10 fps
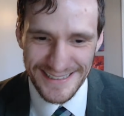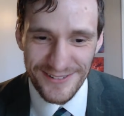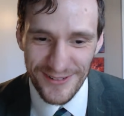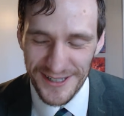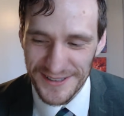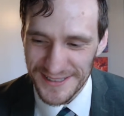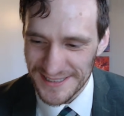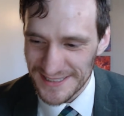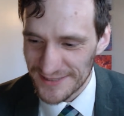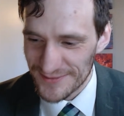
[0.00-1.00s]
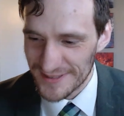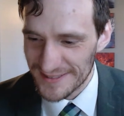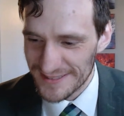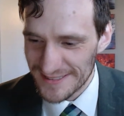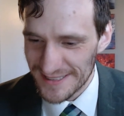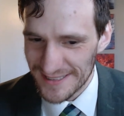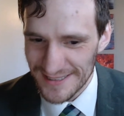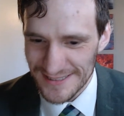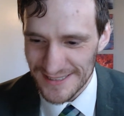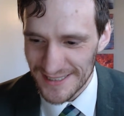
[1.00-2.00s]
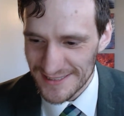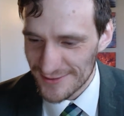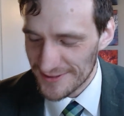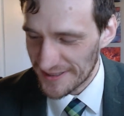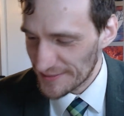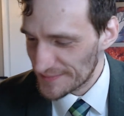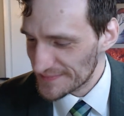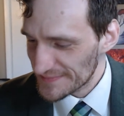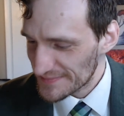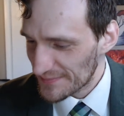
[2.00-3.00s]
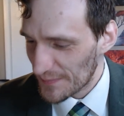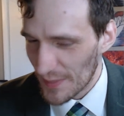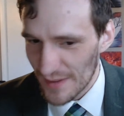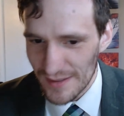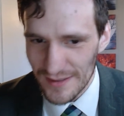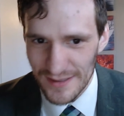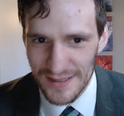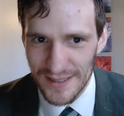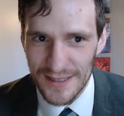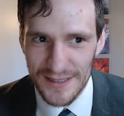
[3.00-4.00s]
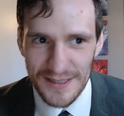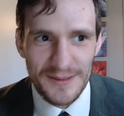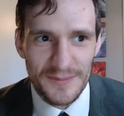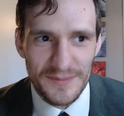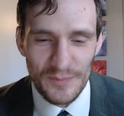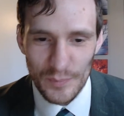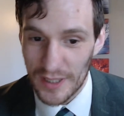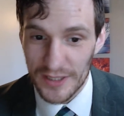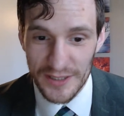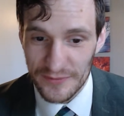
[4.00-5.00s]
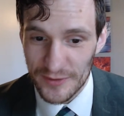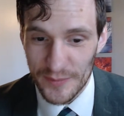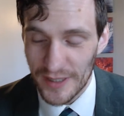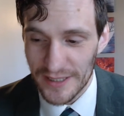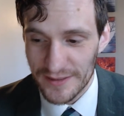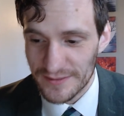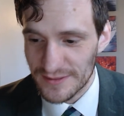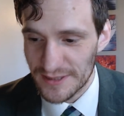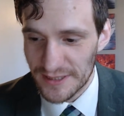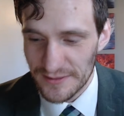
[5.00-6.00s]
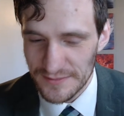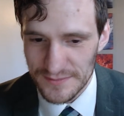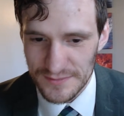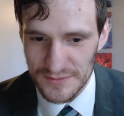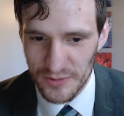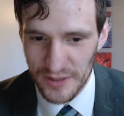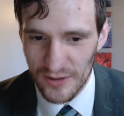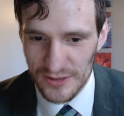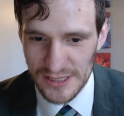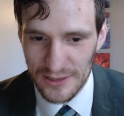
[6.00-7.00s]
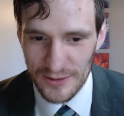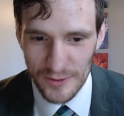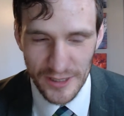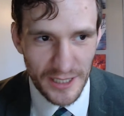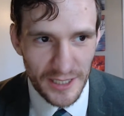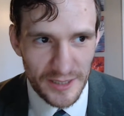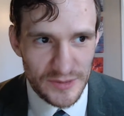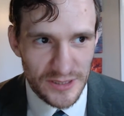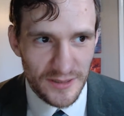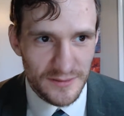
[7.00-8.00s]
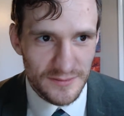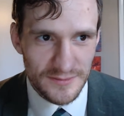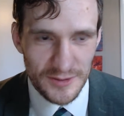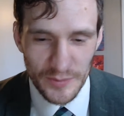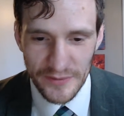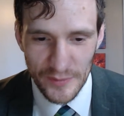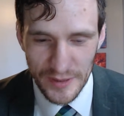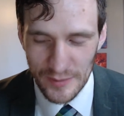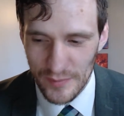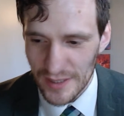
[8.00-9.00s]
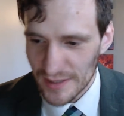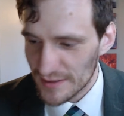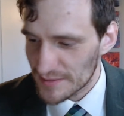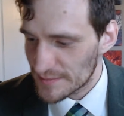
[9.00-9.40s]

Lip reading: well, that's a different side story. But if you're making, $20 an hour working at Amazon, you'll be able to pay them back.